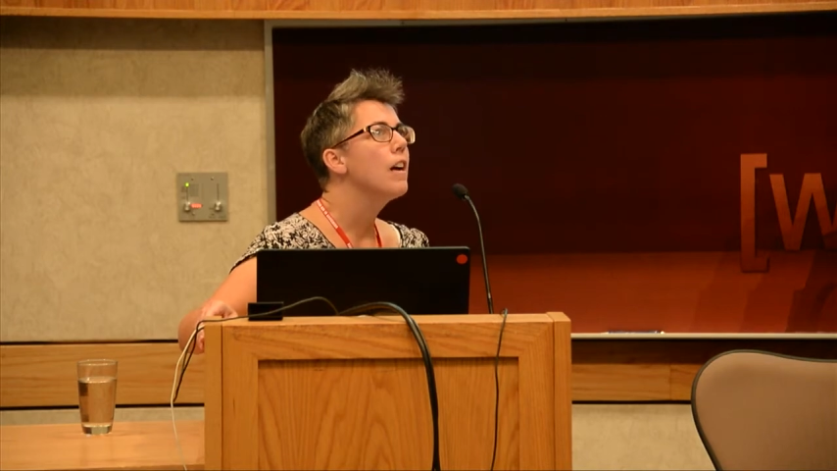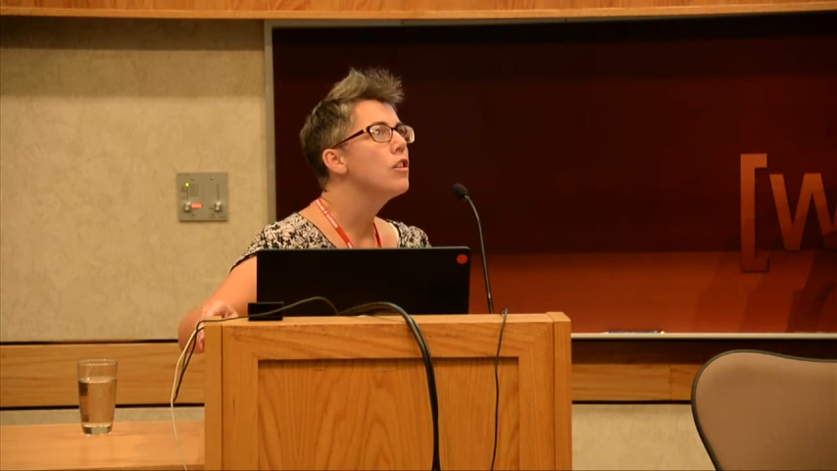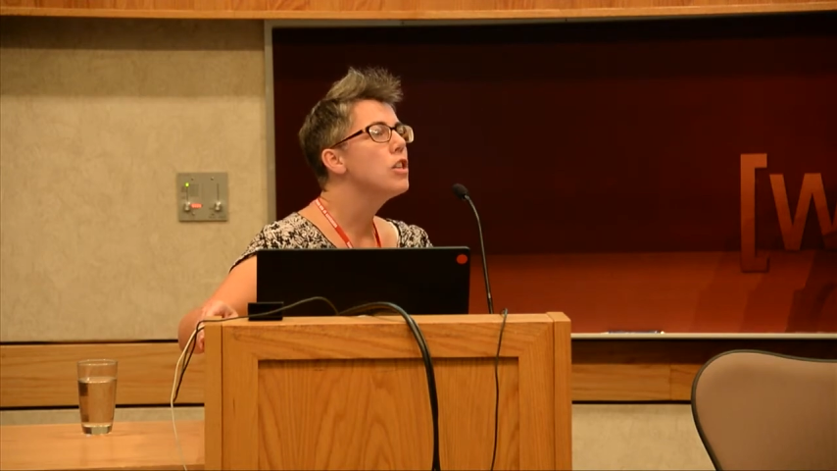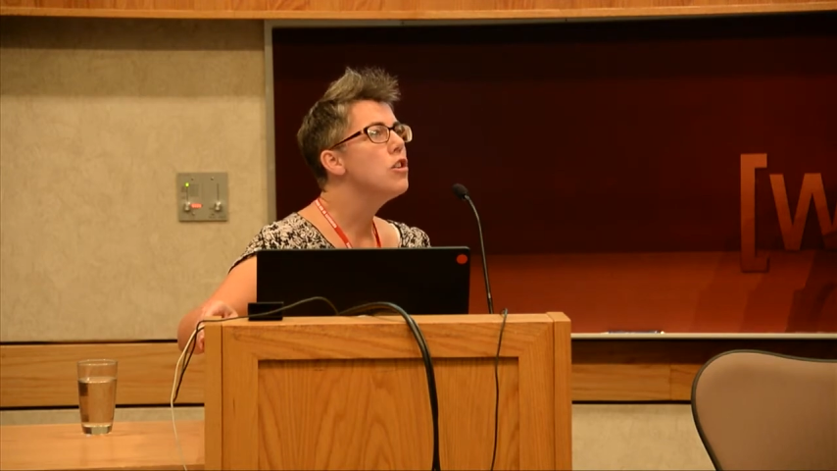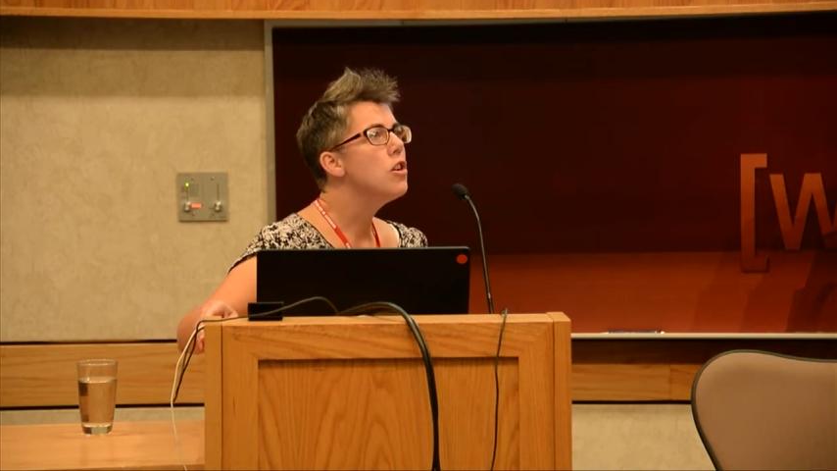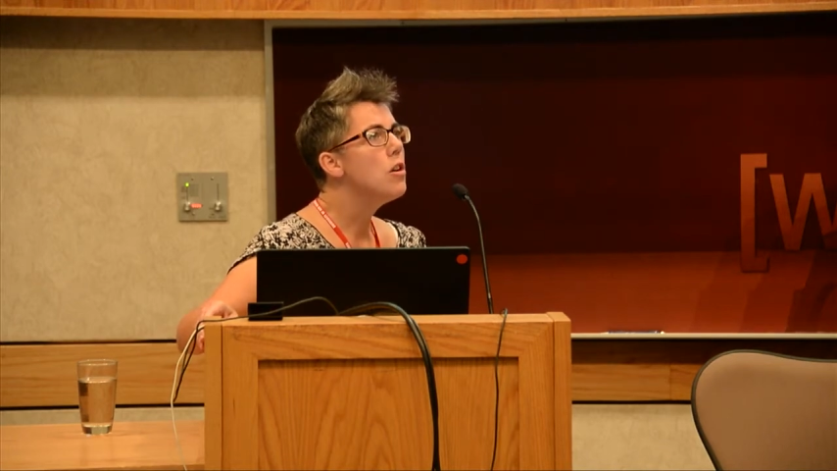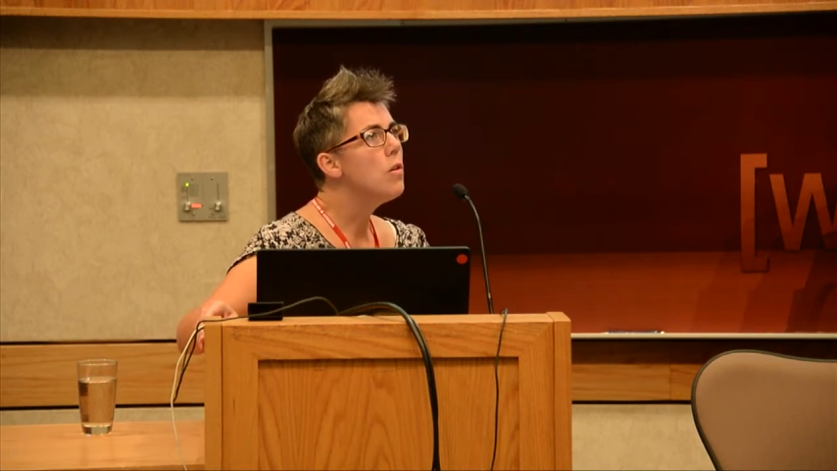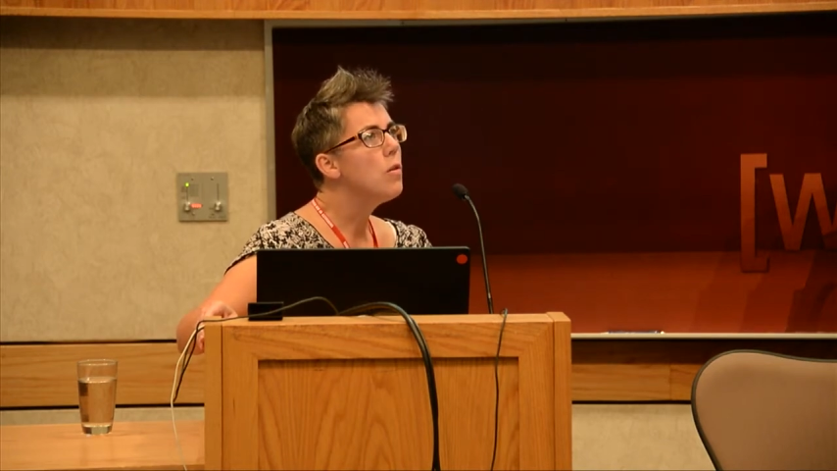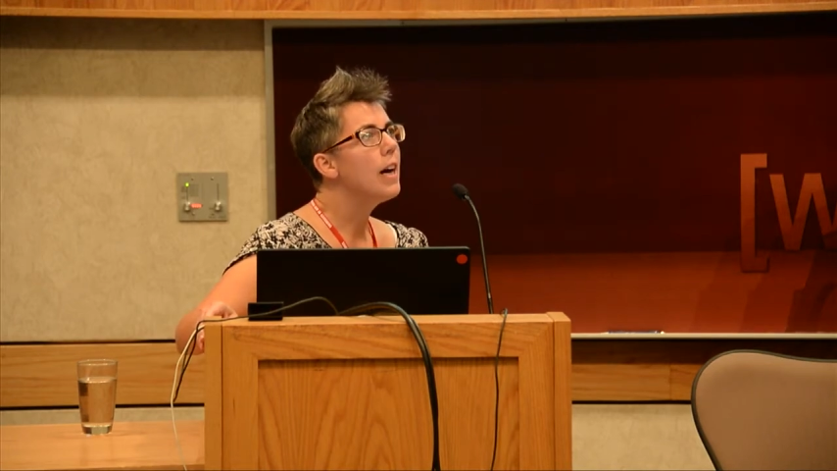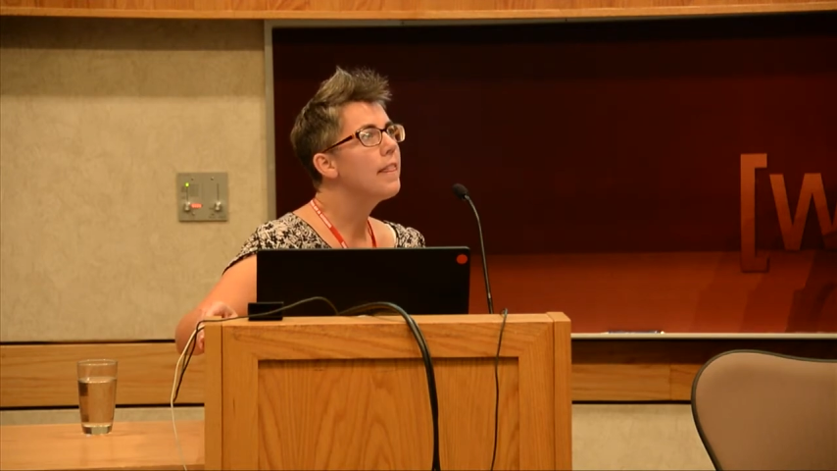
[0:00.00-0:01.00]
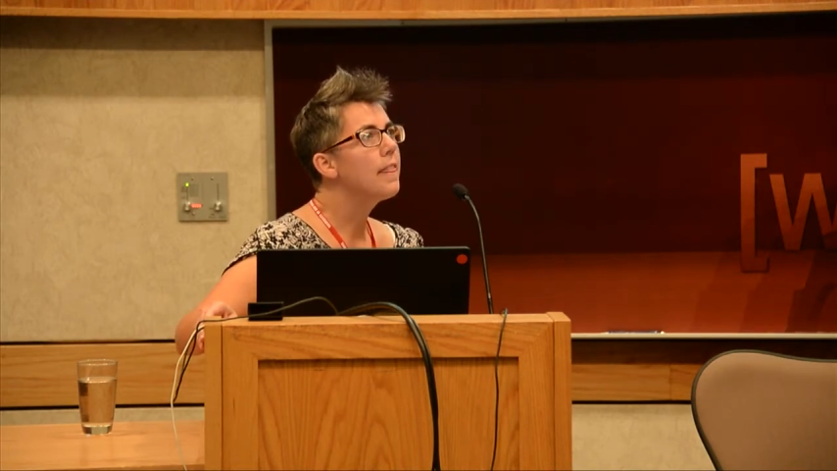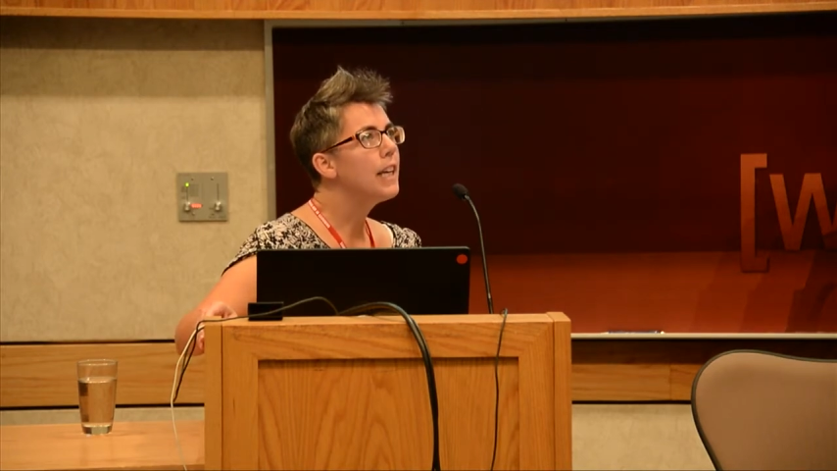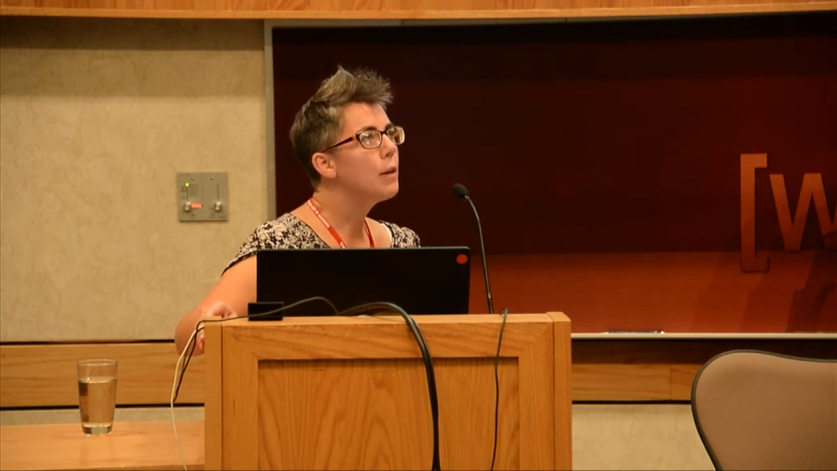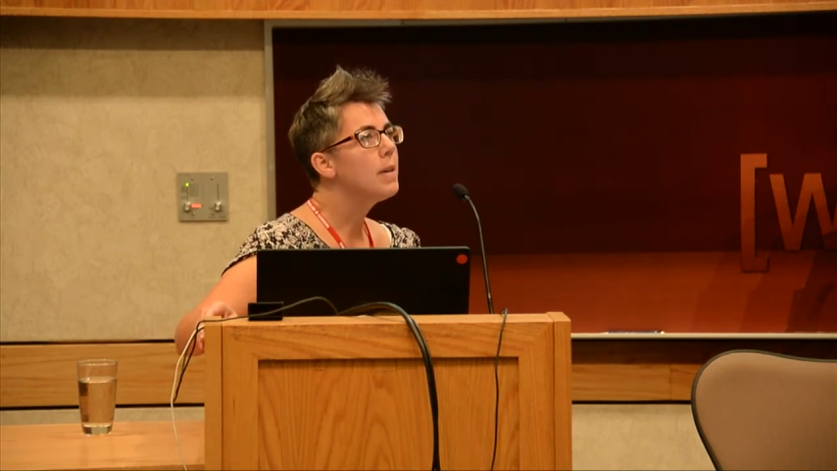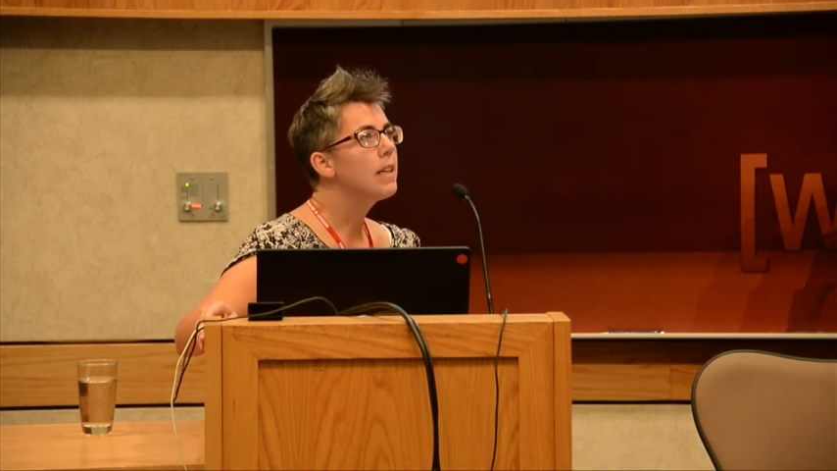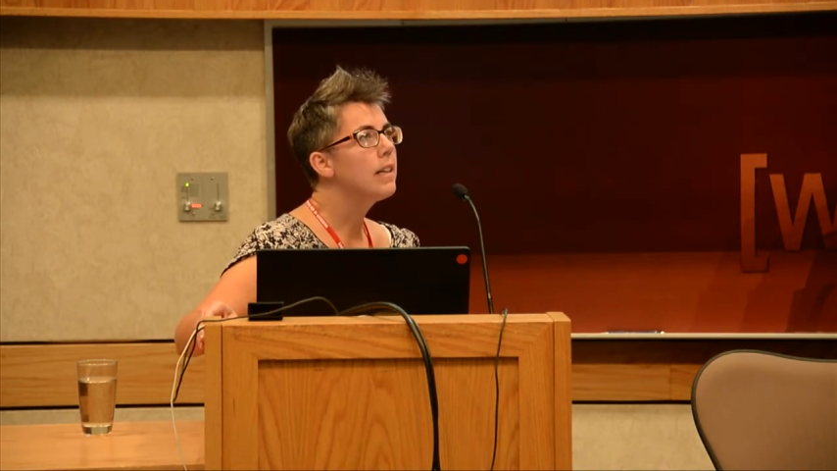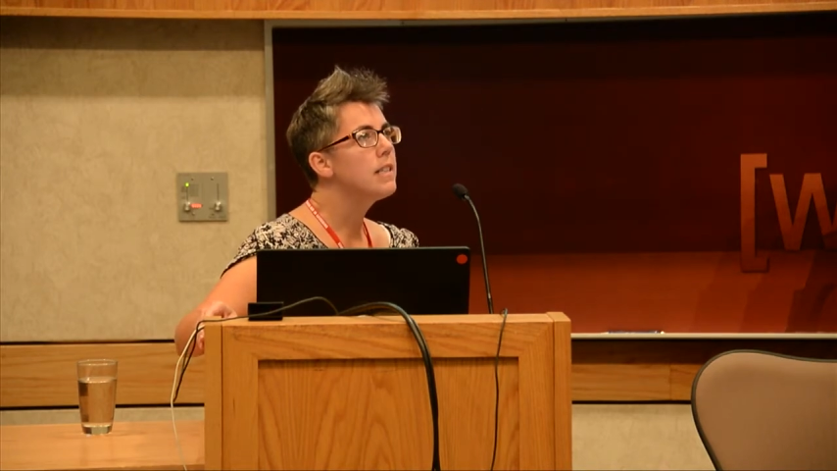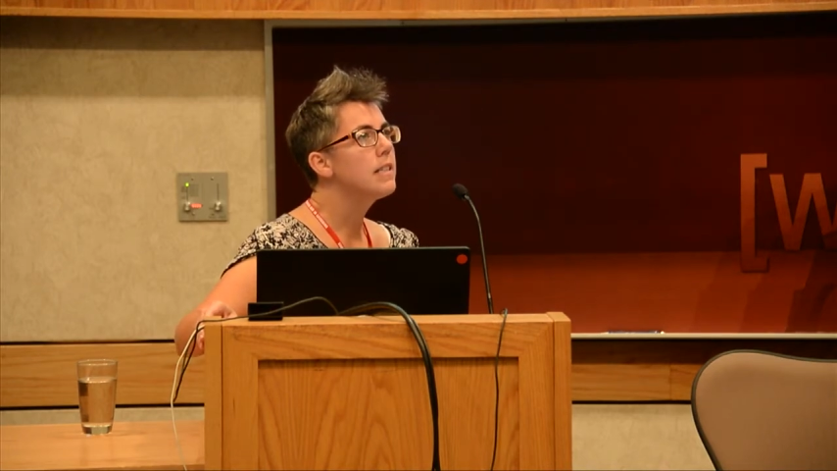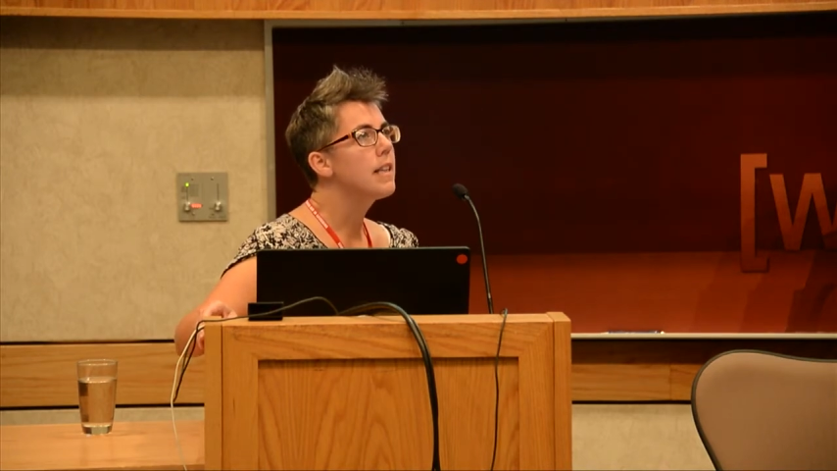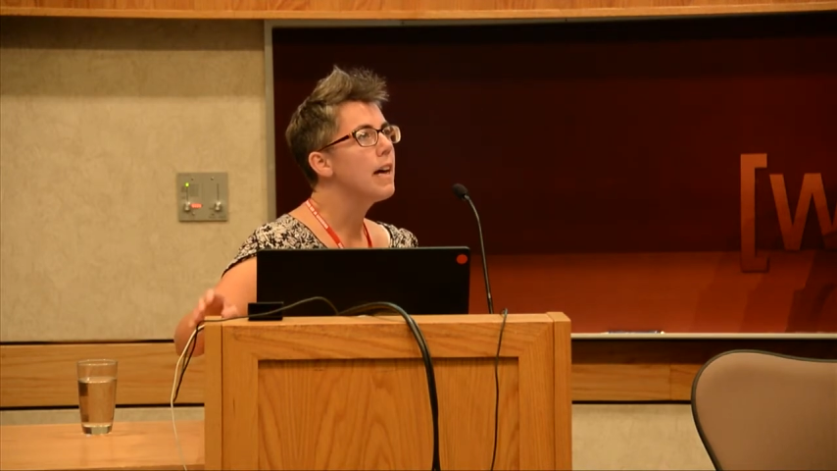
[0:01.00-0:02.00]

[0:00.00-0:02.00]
No, I think because